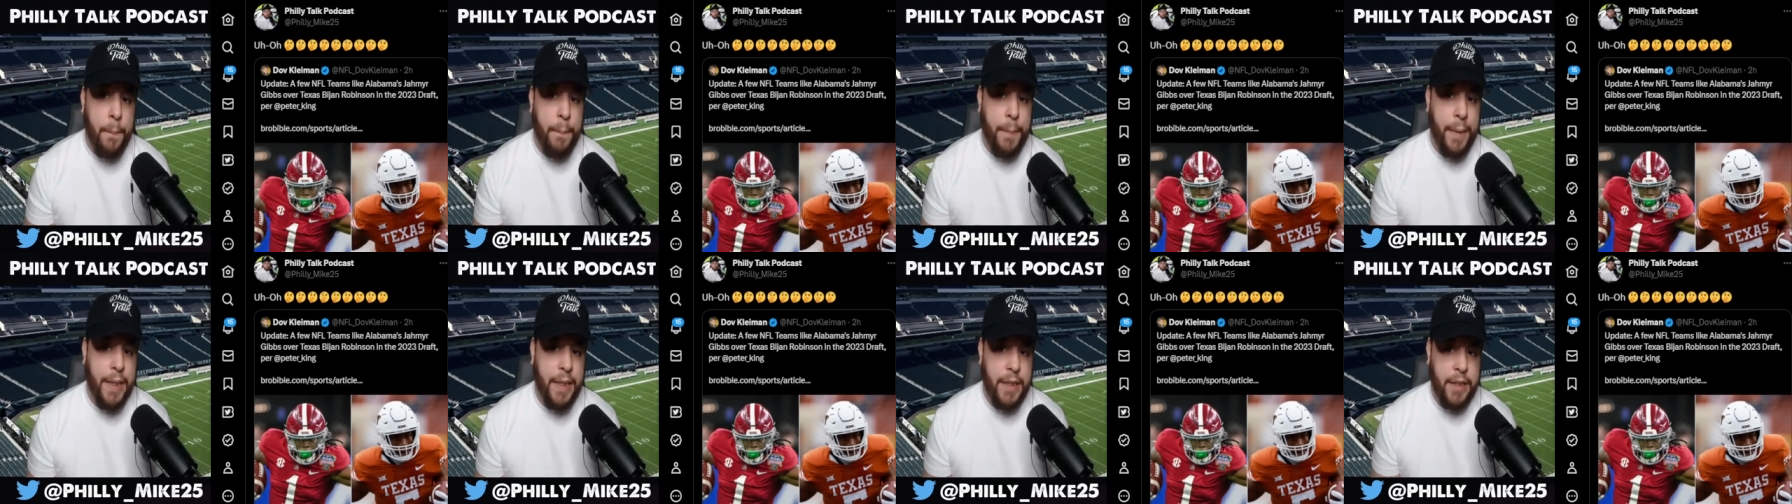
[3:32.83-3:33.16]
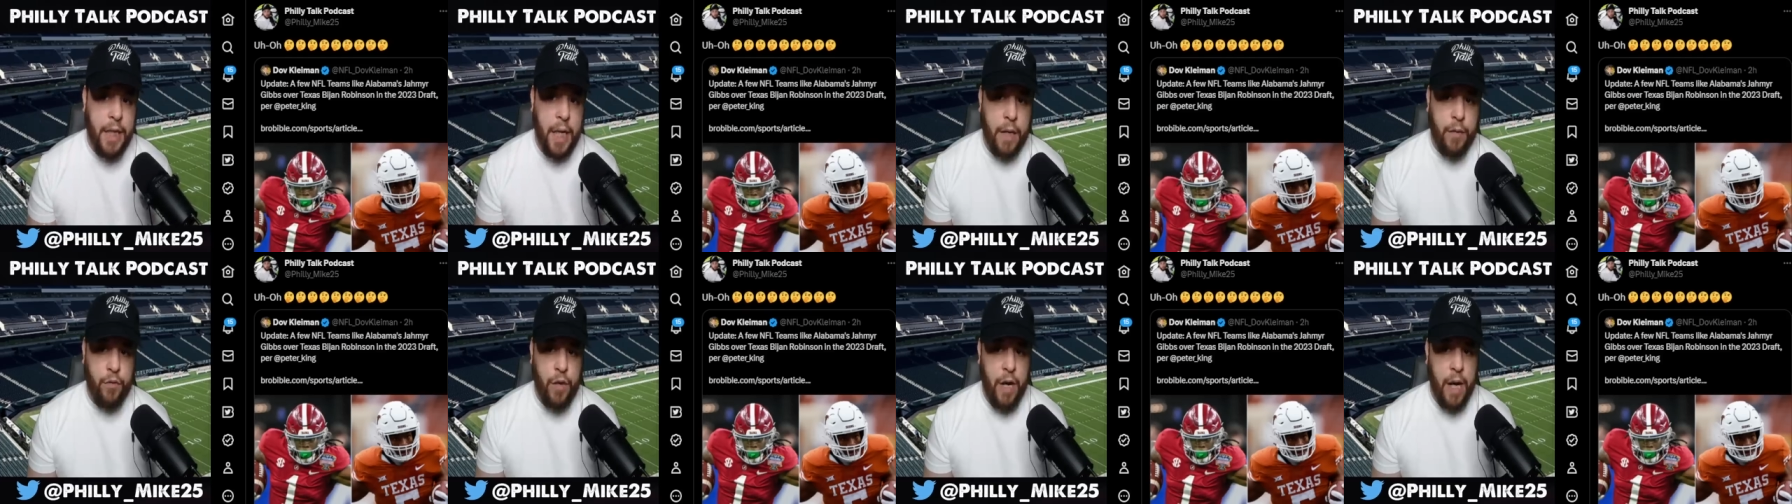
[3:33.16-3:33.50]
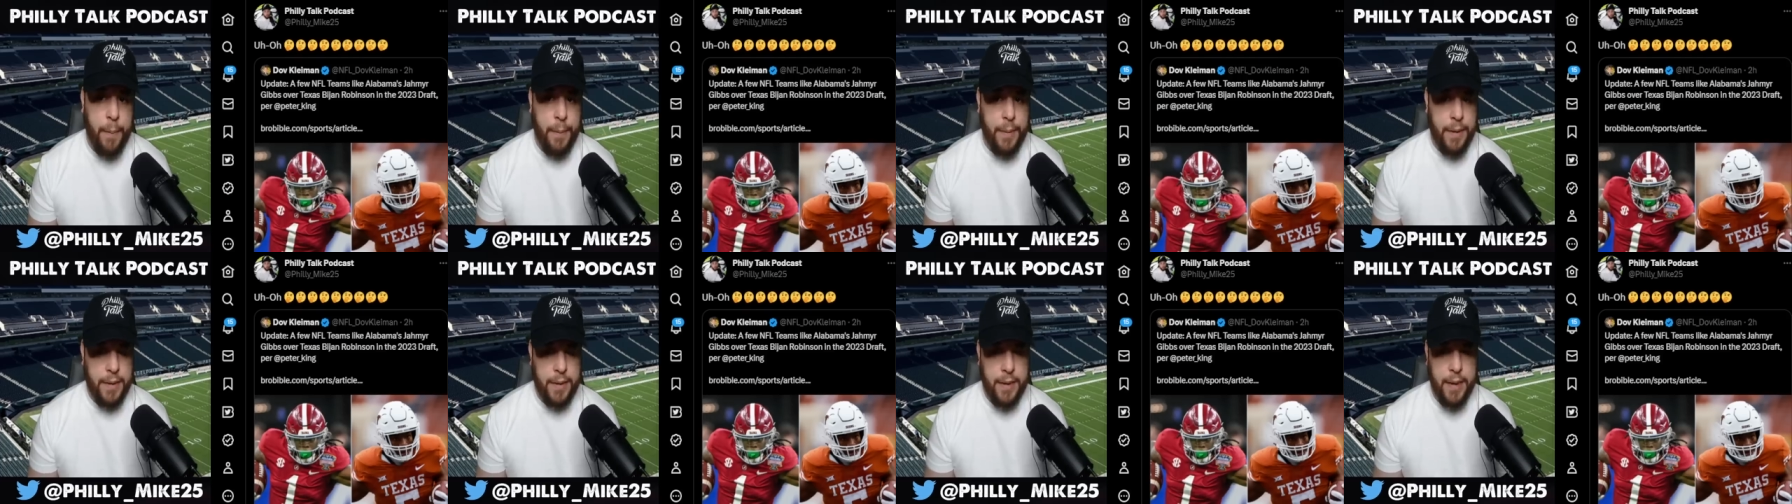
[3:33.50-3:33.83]
Bijan
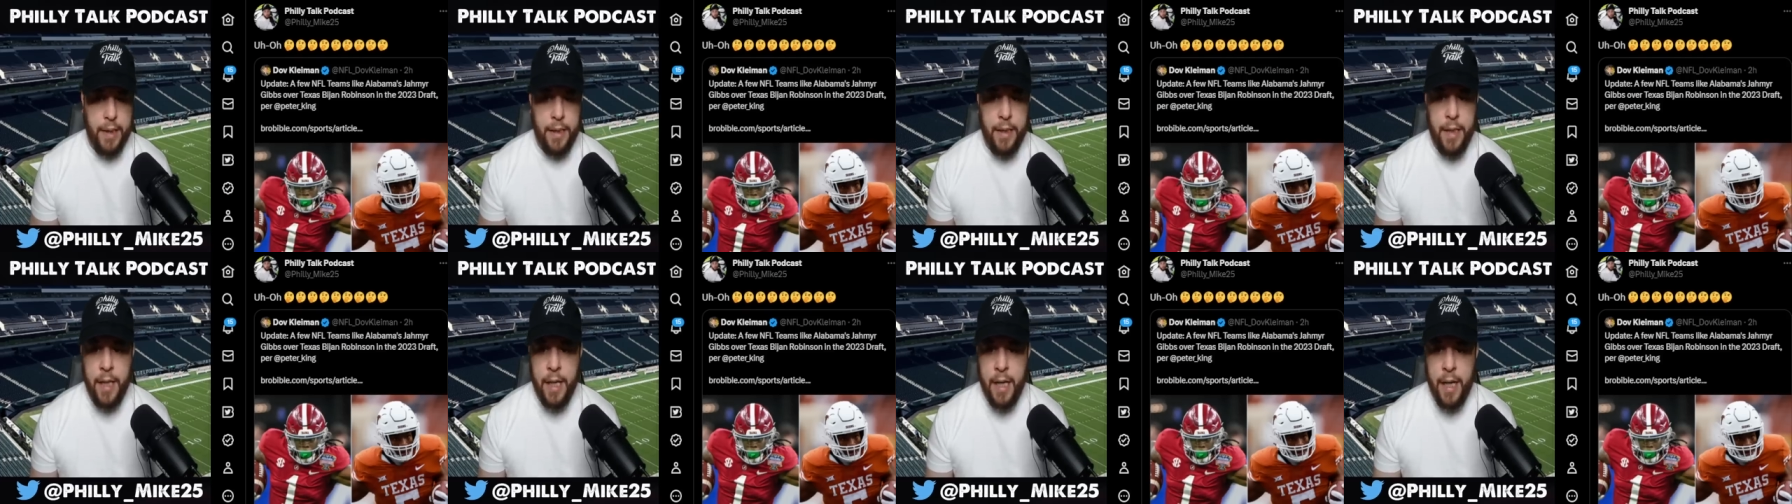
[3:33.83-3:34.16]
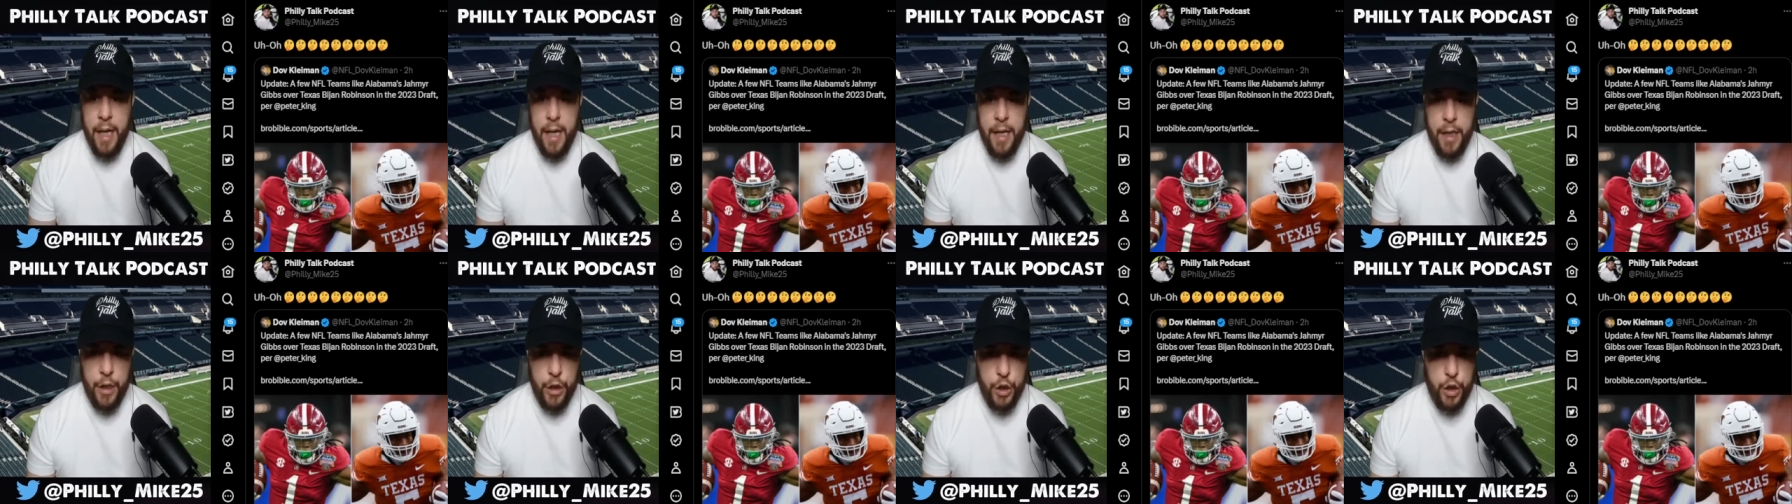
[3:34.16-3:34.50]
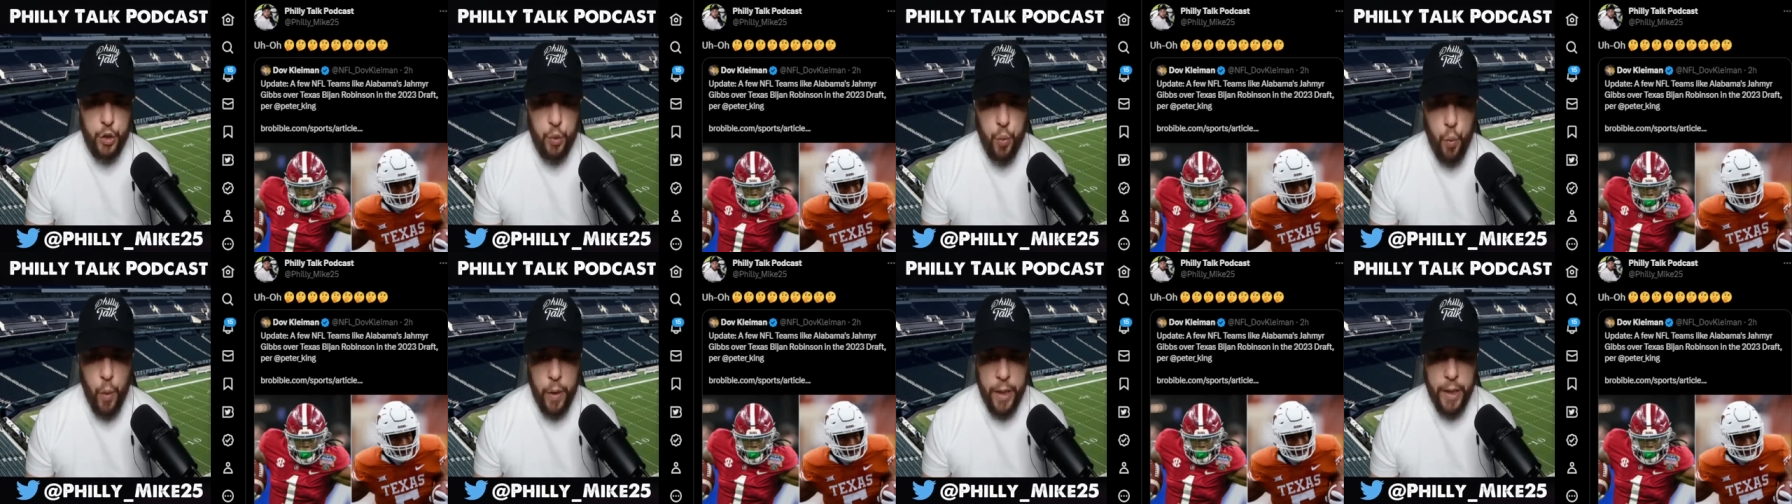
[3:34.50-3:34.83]
Robinson in this
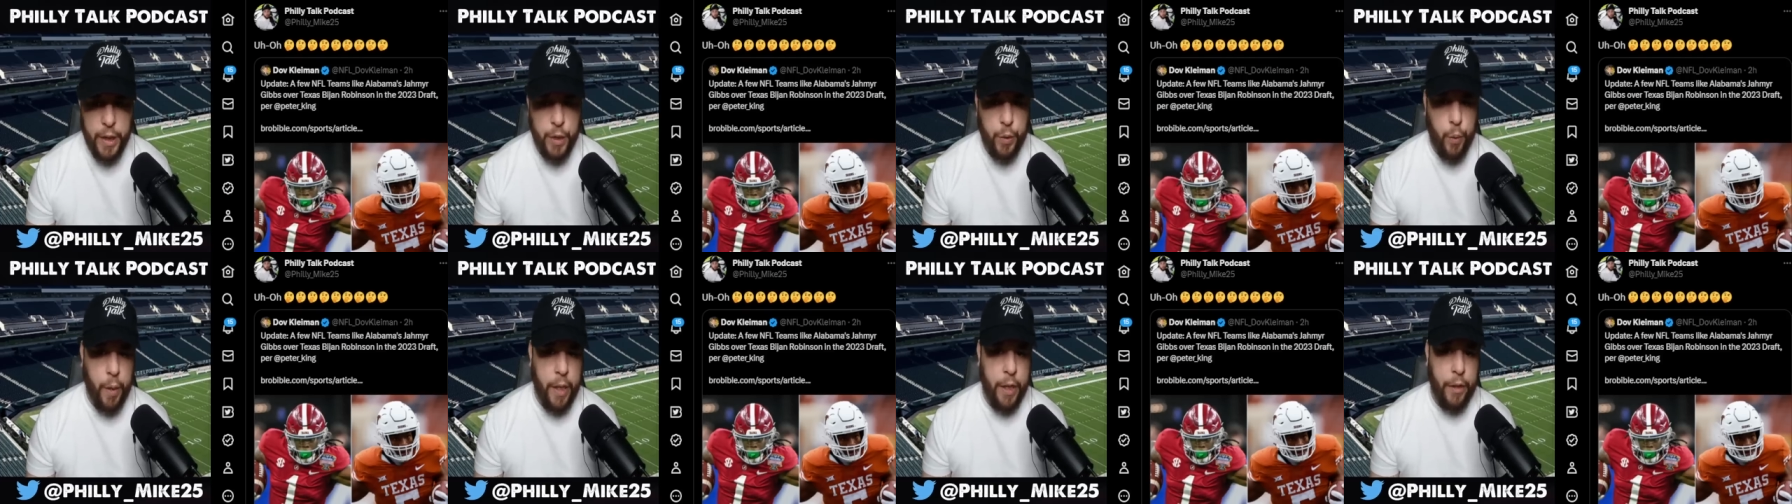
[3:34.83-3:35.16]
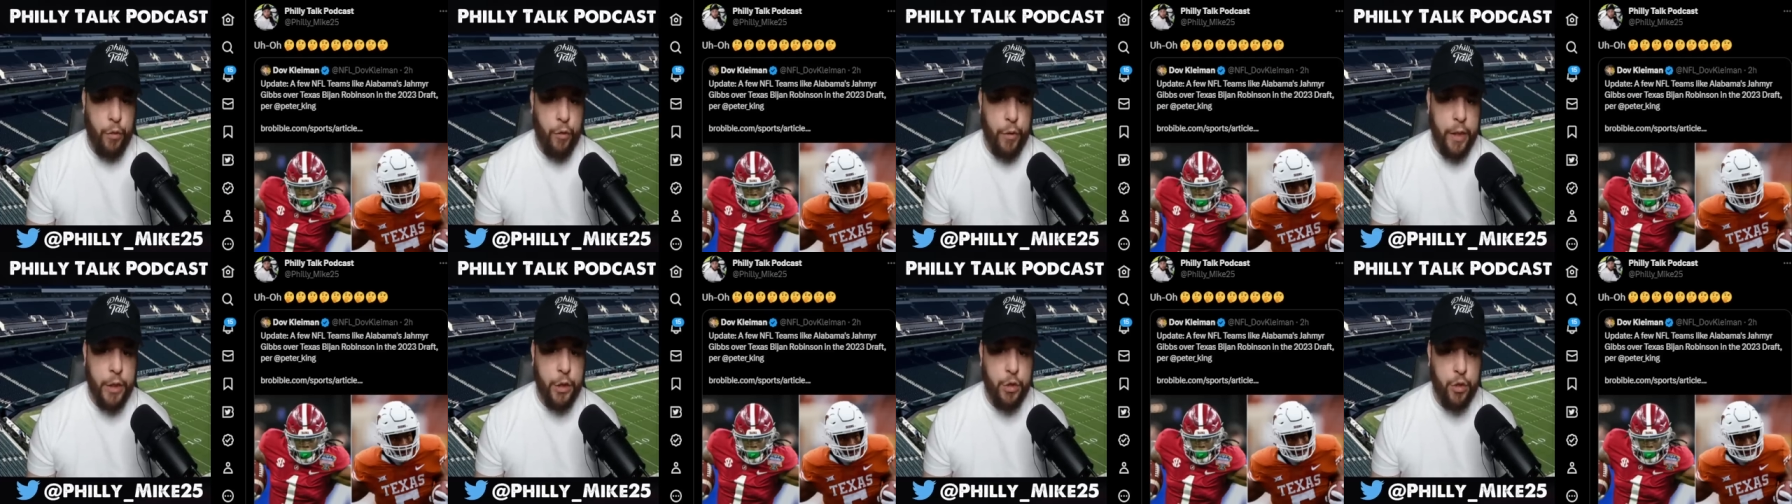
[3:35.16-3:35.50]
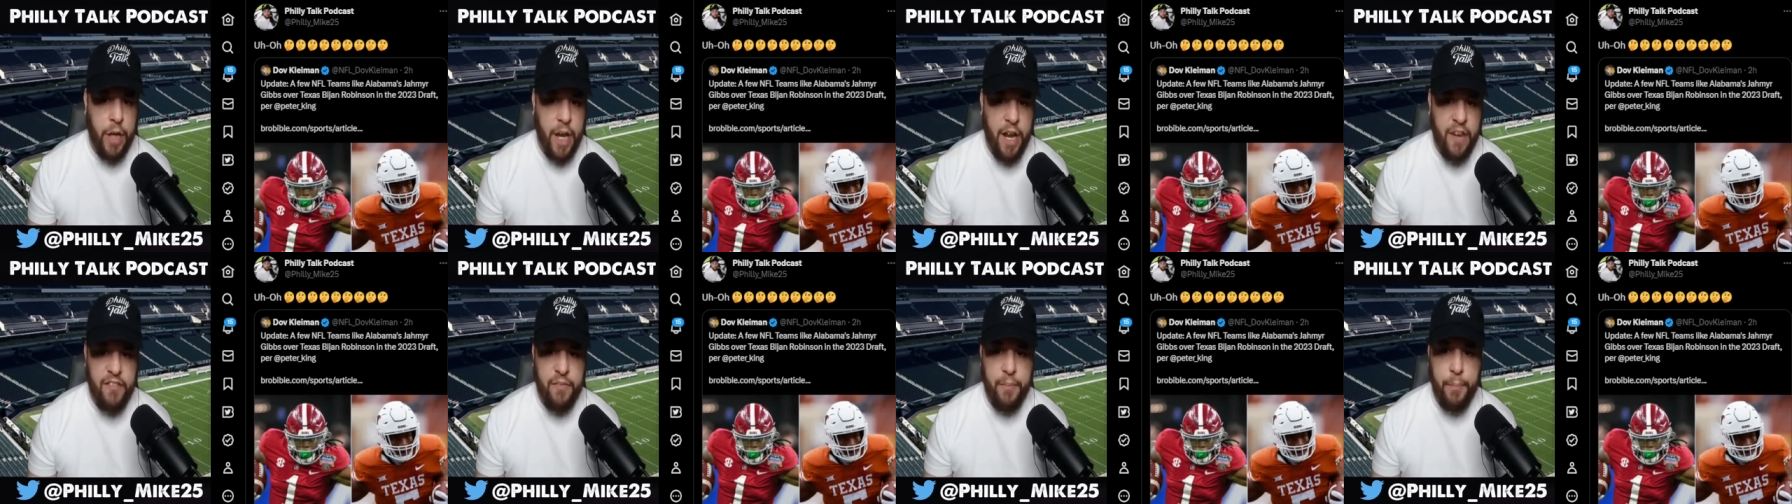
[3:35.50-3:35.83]
2023
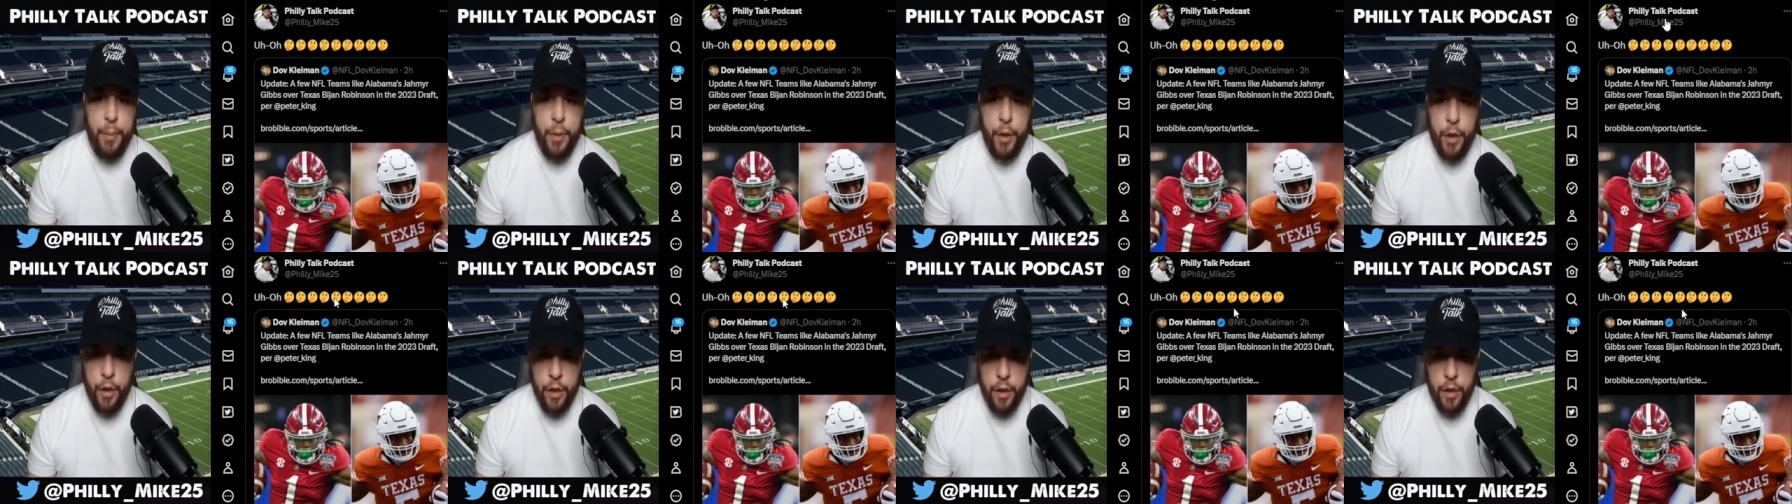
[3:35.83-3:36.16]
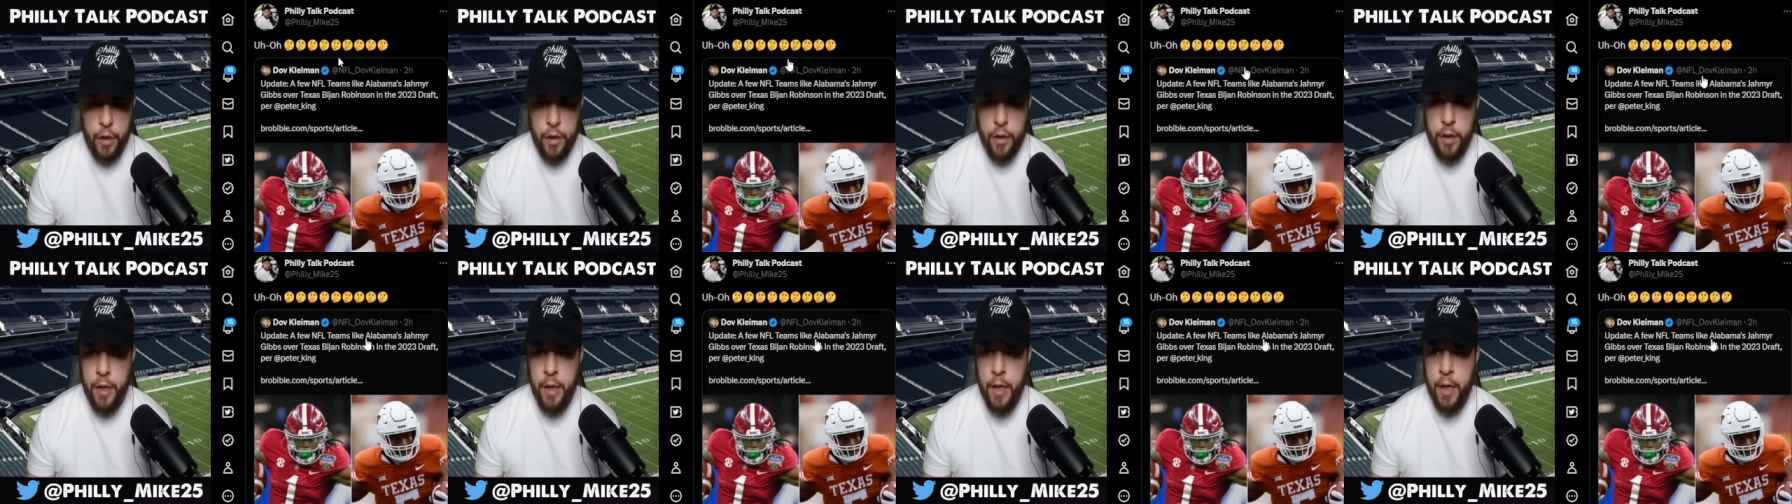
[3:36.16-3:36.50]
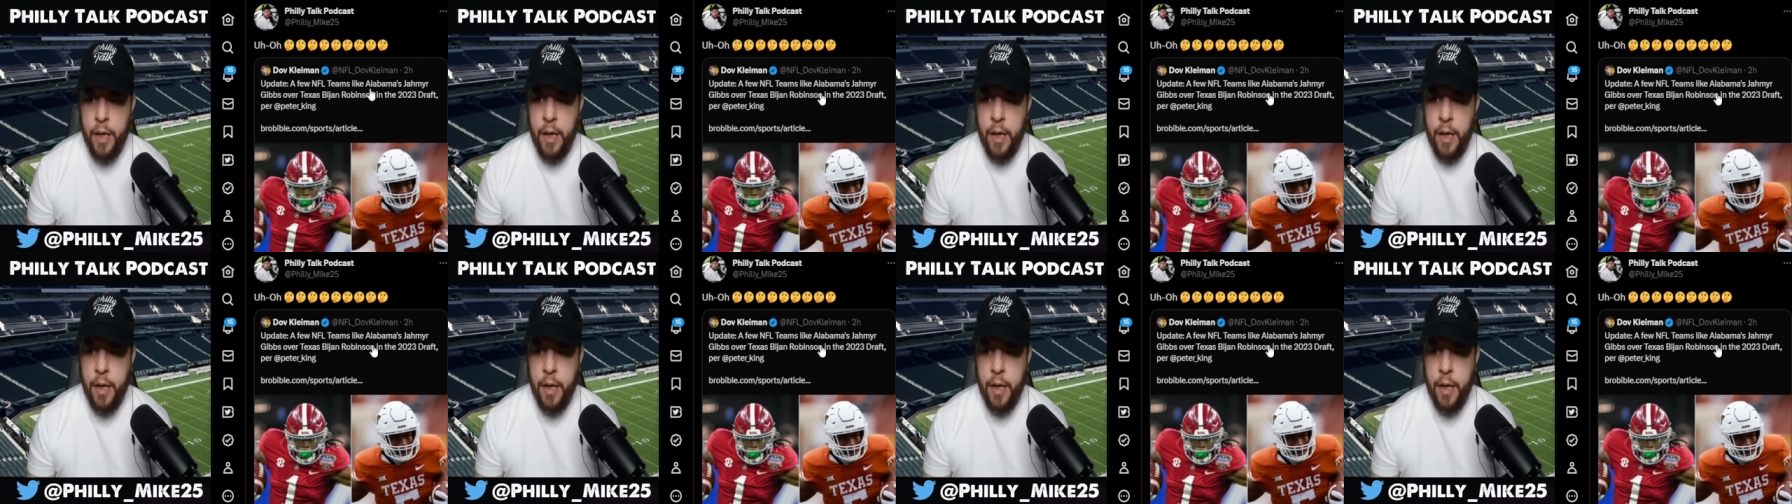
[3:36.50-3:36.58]
draft per